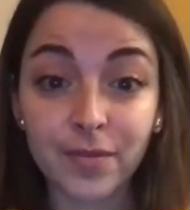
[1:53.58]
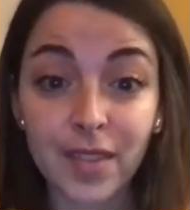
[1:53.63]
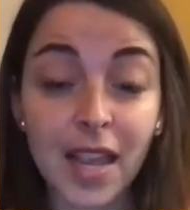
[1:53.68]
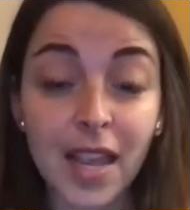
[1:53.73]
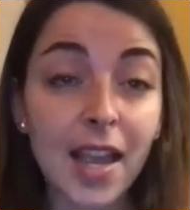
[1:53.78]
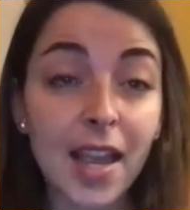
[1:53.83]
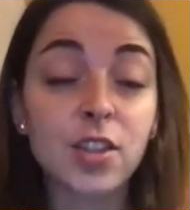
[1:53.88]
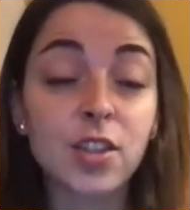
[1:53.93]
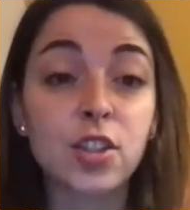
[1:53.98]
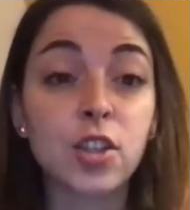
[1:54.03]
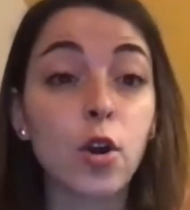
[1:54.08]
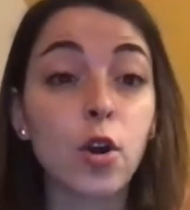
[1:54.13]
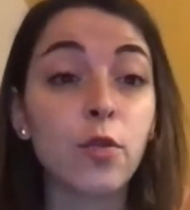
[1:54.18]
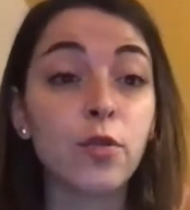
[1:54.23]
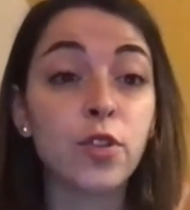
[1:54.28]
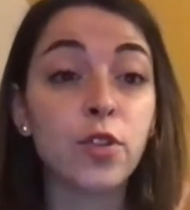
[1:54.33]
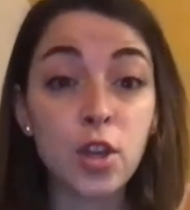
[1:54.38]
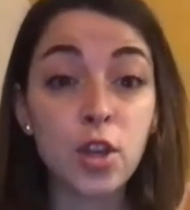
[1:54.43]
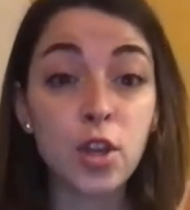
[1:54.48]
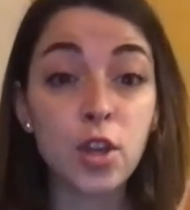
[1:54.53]
And so if
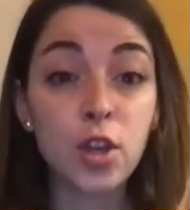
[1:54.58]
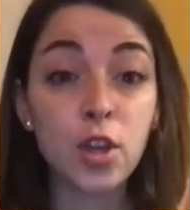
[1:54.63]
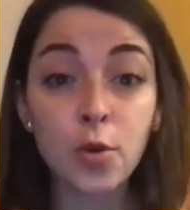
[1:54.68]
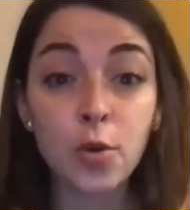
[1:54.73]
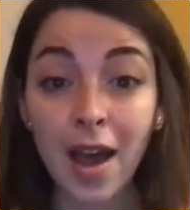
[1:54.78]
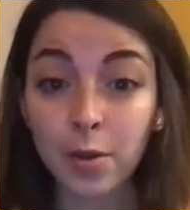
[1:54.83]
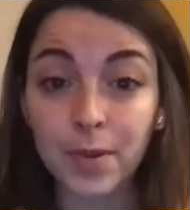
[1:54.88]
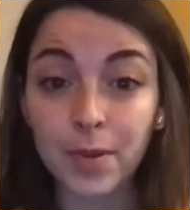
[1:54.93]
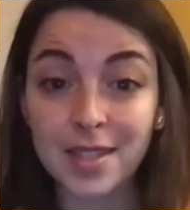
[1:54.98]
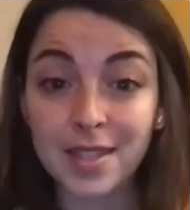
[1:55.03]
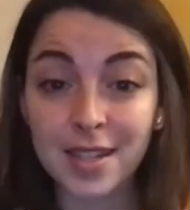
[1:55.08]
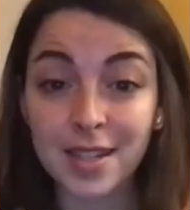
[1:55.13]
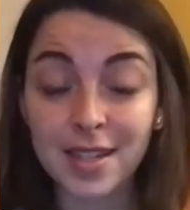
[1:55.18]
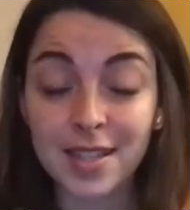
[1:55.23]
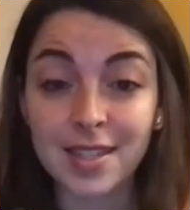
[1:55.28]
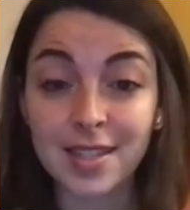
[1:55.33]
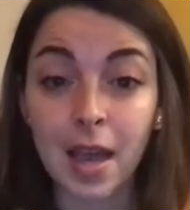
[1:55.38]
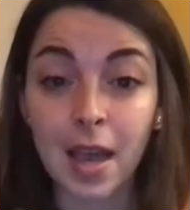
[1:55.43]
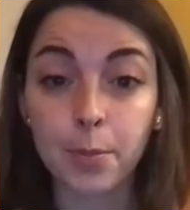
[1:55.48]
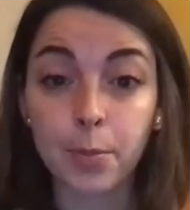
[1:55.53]
you have a
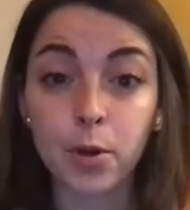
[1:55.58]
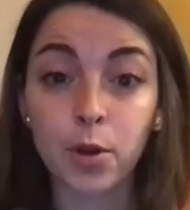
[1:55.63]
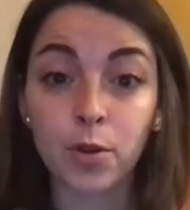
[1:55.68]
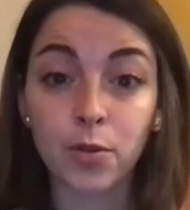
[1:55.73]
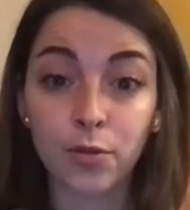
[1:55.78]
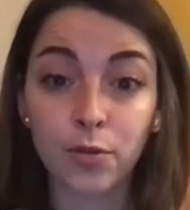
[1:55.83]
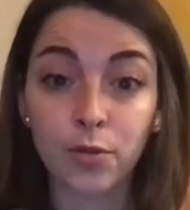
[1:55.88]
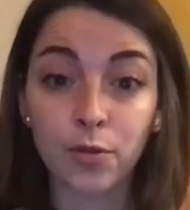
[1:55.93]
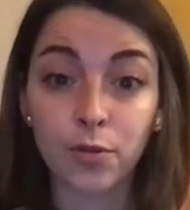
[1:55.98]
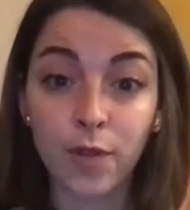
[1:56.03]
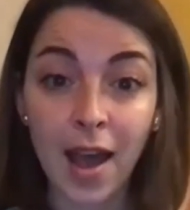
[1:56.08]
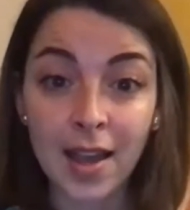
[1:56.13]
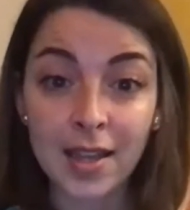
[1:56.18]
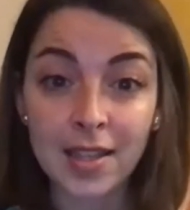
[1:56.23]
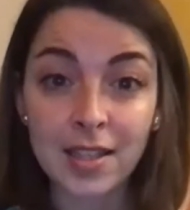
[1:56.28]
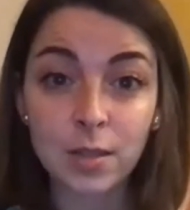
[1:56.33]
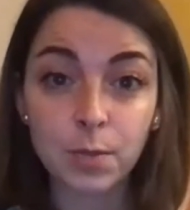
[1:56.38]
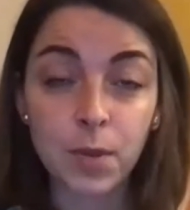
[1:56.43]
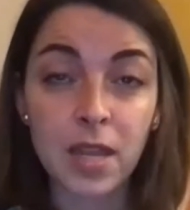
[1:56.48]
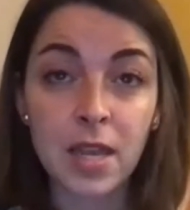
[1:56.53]
business that
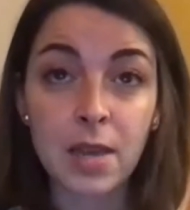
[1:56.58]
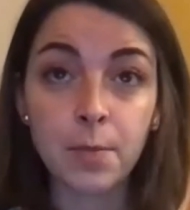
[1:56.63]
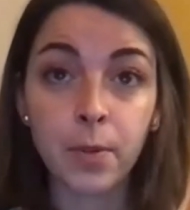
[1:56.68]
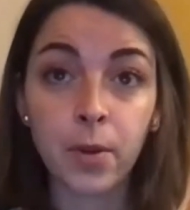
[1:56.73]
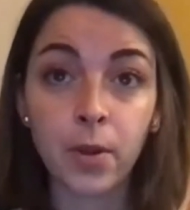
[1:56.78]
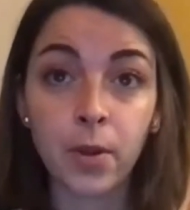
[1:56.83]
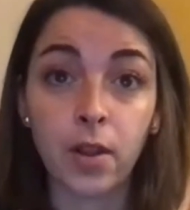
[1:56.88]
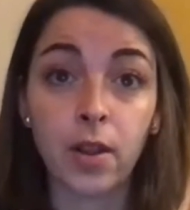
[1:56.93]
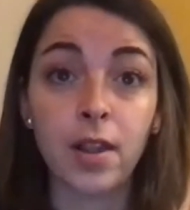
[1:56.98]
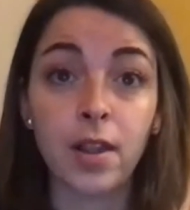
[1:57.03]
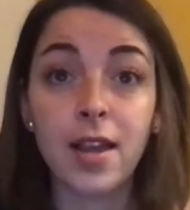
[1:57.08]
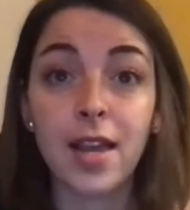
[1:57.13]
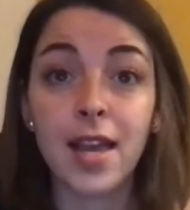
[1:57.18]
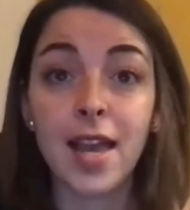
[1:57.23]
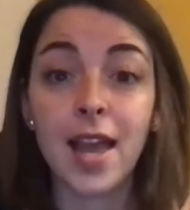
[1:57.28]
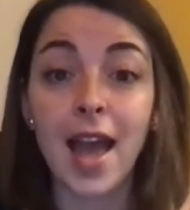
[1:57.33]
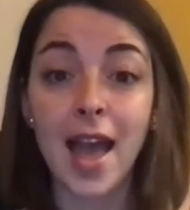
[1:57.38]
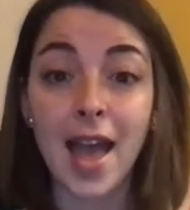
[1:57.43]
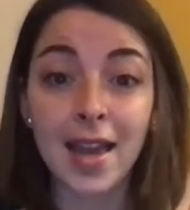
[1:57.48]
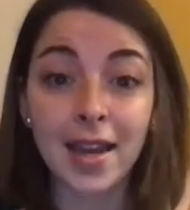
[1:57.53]
provides people
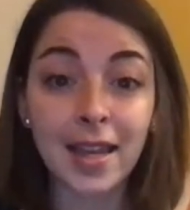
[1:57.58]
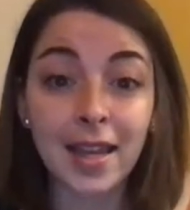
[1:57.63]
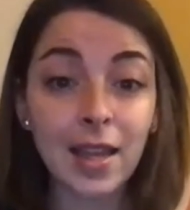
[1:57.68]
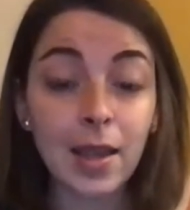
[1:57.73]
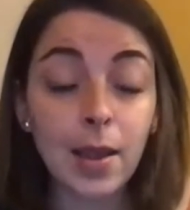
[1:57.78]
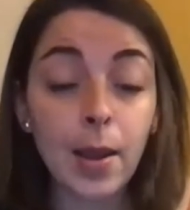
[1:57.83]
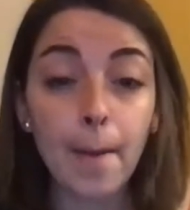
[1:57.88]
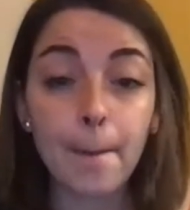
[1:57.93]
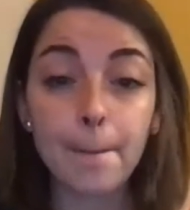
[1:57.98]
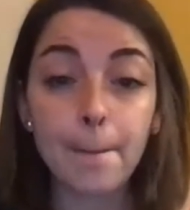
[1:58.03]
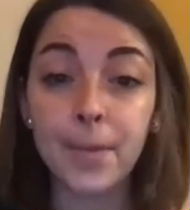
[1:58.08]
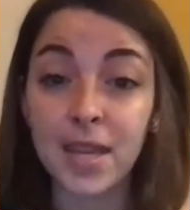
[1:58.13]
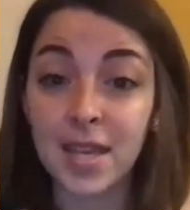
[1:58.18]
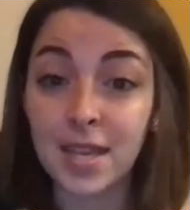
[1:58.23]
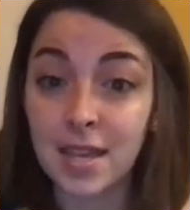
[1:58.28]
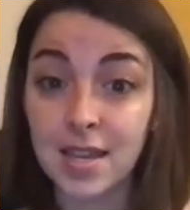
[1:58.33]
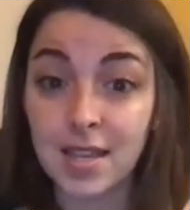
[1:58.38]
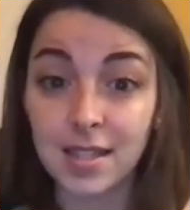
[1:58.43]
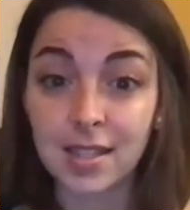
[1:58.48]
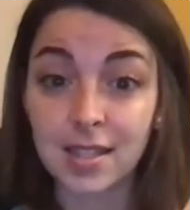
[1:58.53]
any
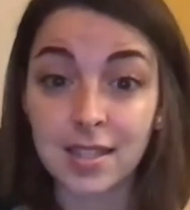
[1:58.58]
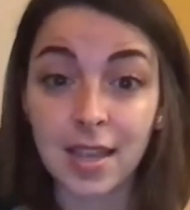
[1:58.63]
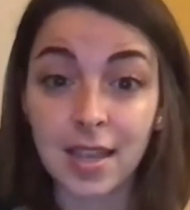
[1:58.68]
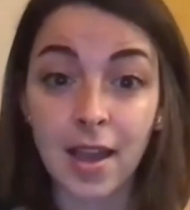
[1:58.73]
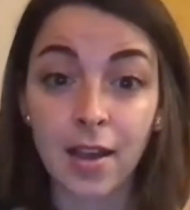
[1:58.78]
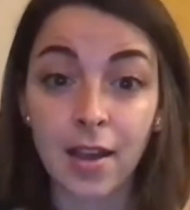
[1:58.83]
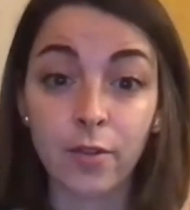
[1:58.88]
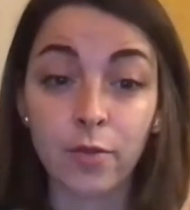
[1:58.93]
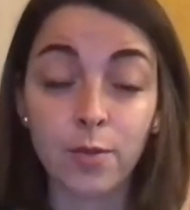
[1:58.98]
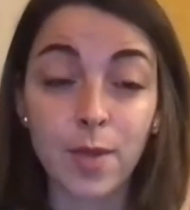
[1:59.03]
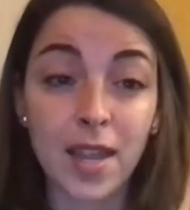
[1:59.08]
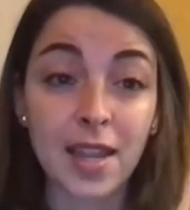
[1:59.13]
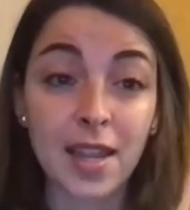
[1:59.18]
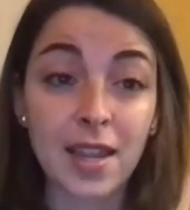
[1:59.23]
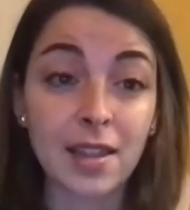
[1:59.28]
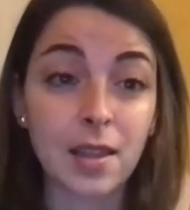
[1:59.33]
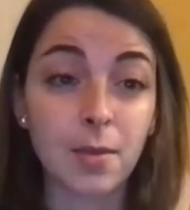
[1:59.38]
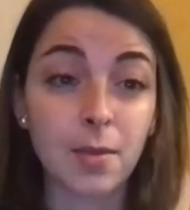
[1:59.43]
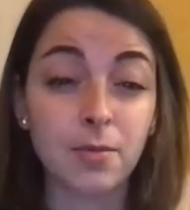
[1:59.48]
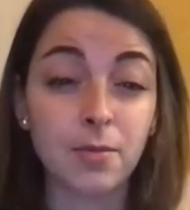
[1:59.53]
piece of
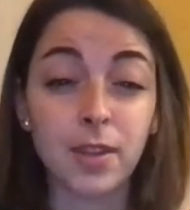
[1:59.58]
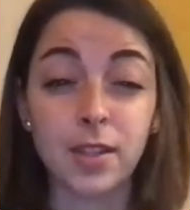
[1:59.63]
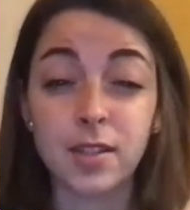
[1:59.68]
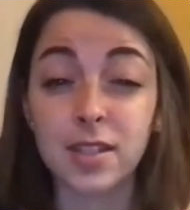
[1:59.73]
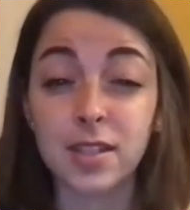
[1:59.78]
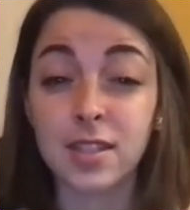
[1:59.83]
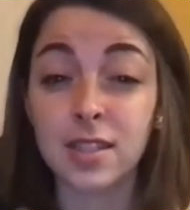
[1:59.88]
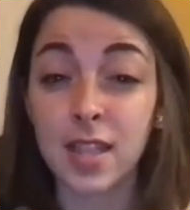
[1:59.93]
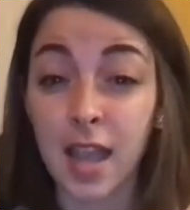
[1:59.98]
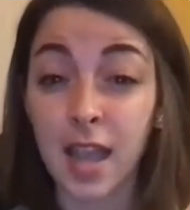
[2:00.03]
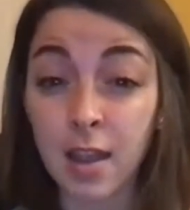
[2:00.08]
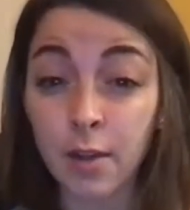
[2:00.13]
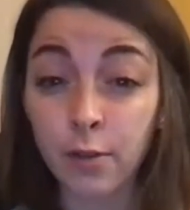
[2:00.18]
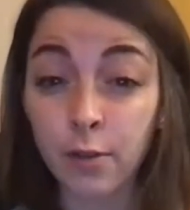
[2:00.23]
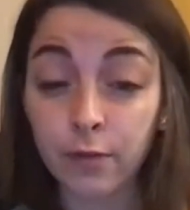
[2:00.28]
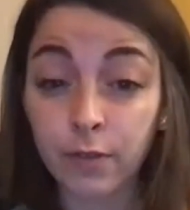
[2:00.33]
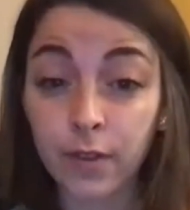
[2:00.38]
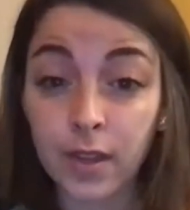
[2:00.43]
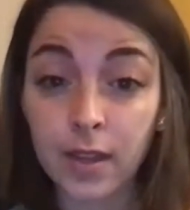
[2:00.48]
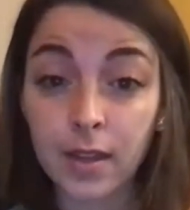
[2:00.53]
making them feel
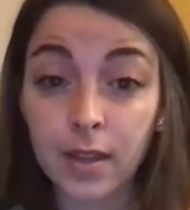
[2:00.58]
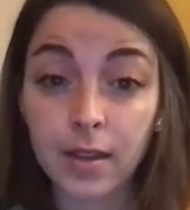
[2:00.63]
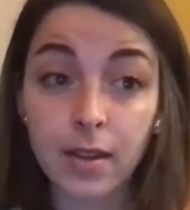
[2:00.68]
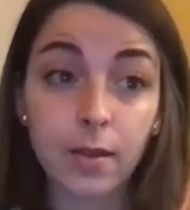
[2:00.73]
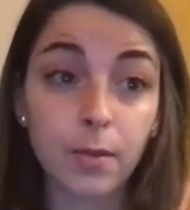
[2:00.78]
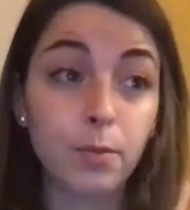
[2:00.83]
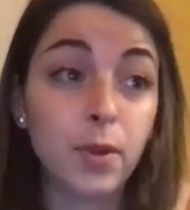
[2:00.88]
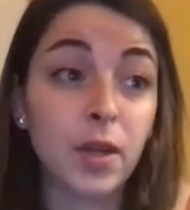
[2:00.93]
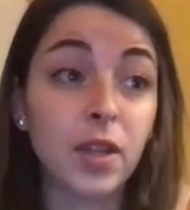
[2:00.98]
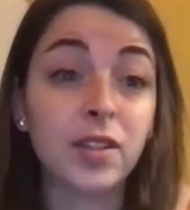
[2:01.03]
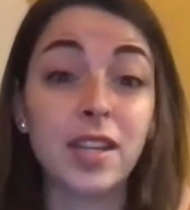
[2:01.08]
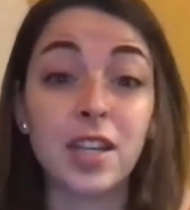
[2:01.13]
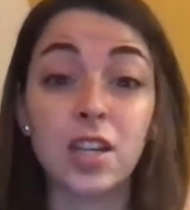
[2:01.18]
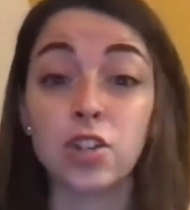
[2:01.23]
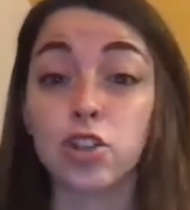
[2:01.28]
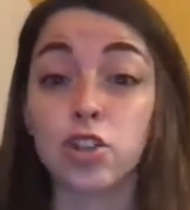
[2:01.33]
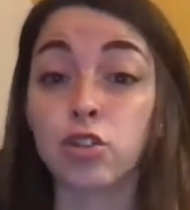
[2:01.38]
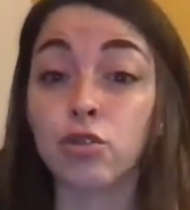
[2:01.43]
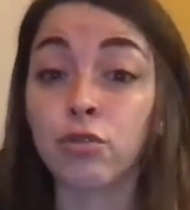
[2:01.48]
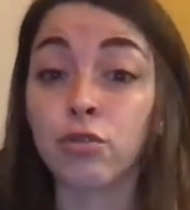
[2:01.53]
safe,
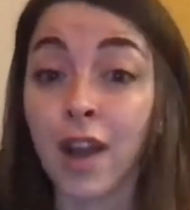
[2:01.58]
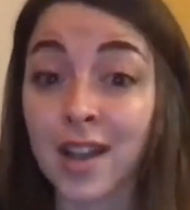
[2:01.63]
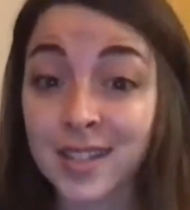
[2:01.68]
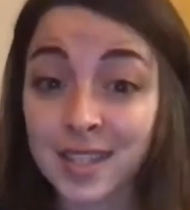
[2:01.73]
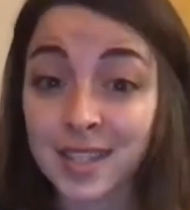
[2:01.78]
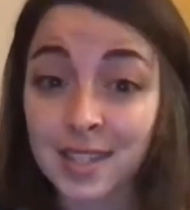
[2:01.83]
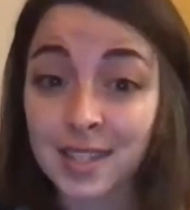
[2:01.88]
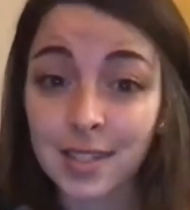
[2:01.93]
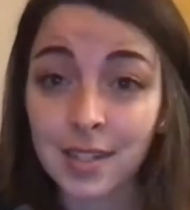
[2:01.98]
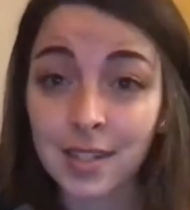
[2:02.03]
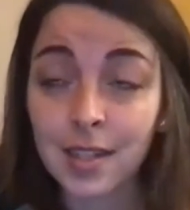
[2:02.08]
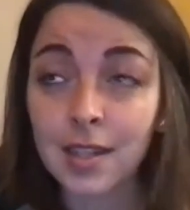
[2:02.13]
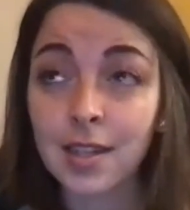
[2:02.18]
building trust,